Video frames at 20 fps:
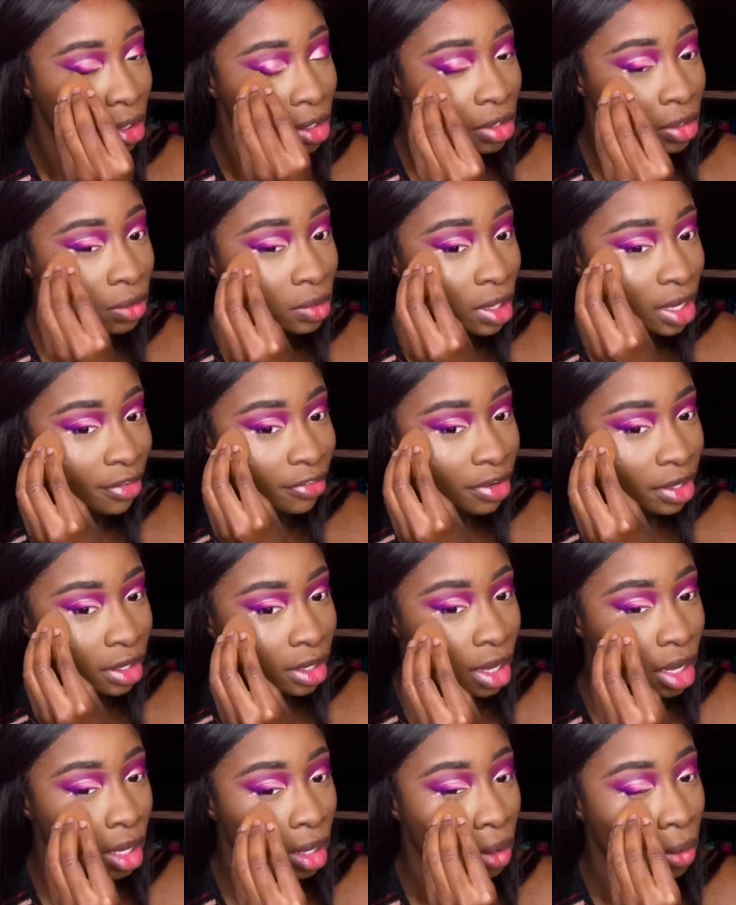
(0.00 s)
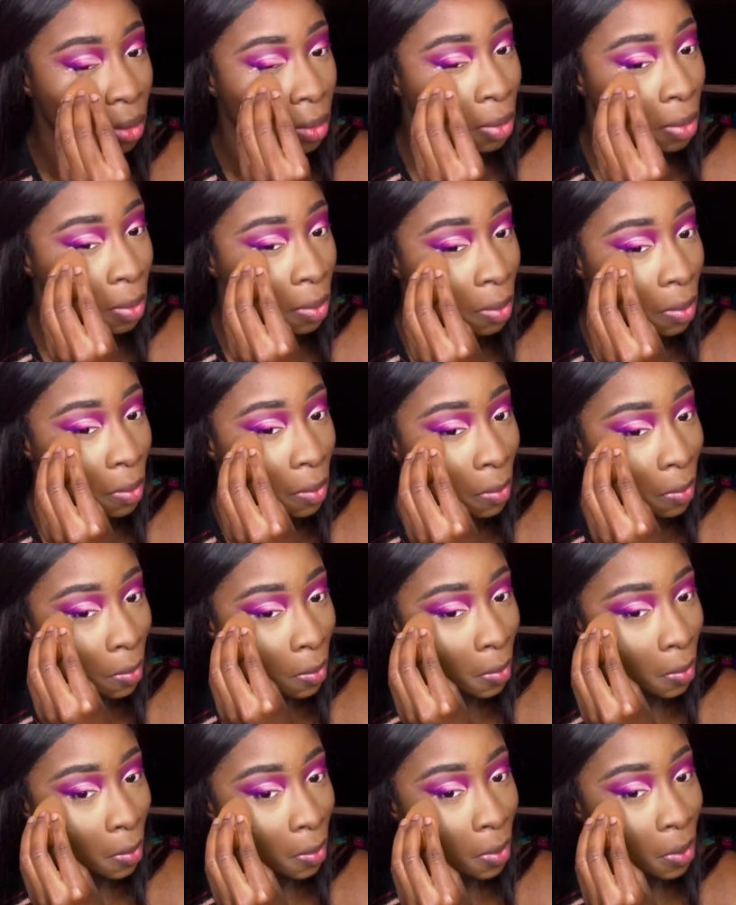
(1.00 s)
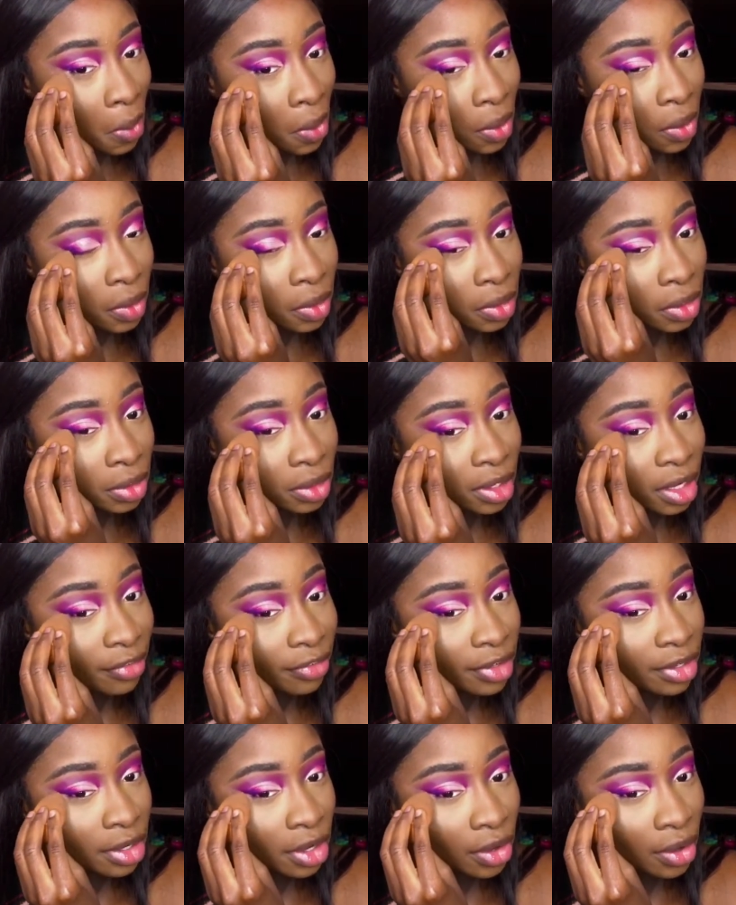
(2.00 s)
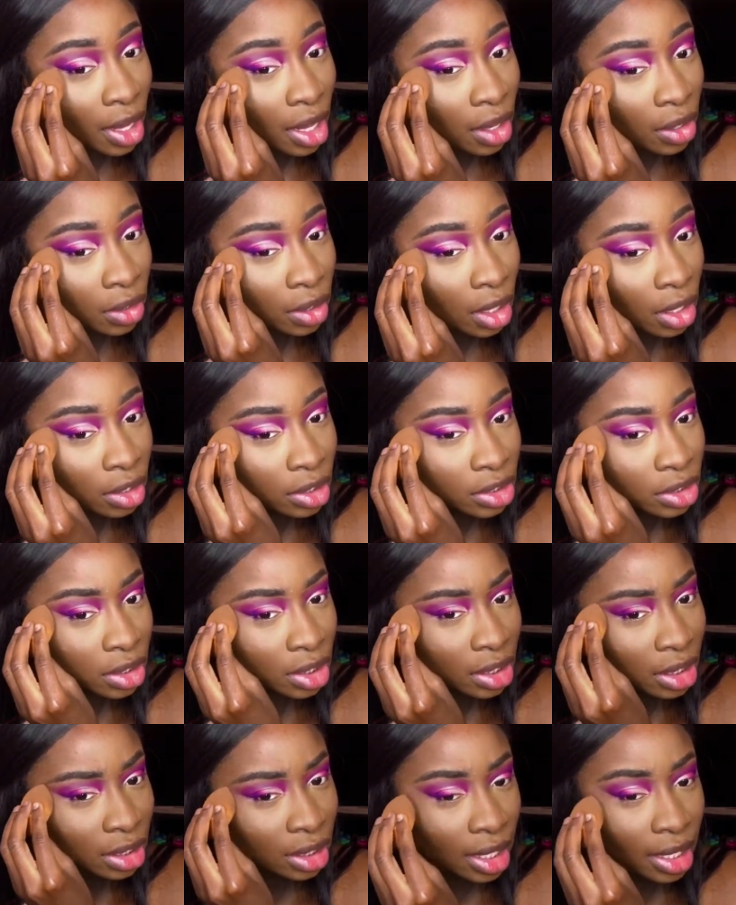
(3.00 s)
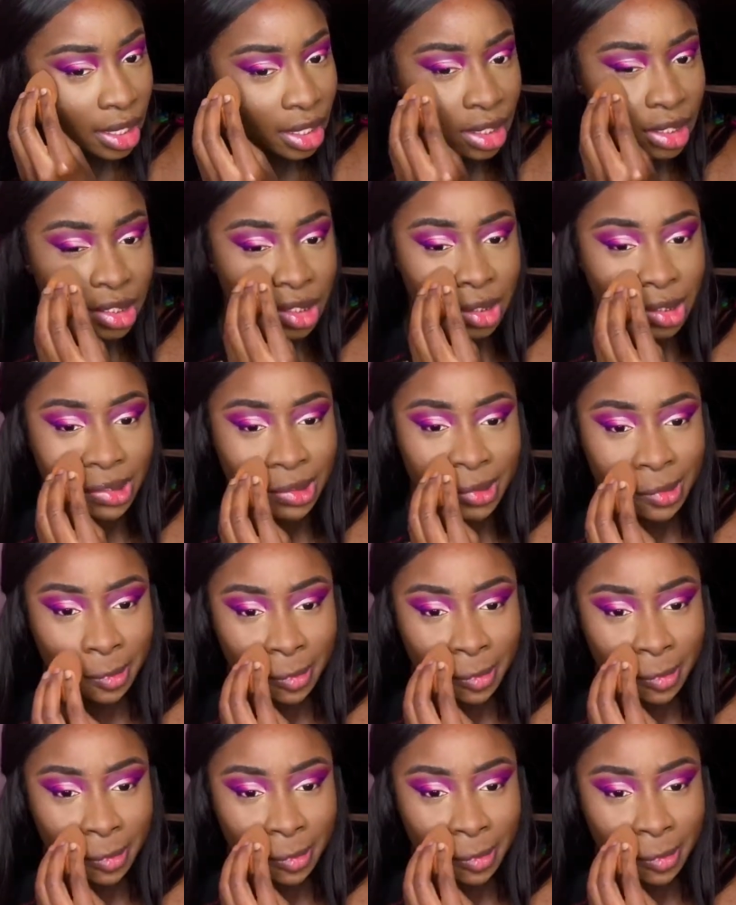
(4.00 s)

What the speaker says: You never know. You never know how long it's gonna last.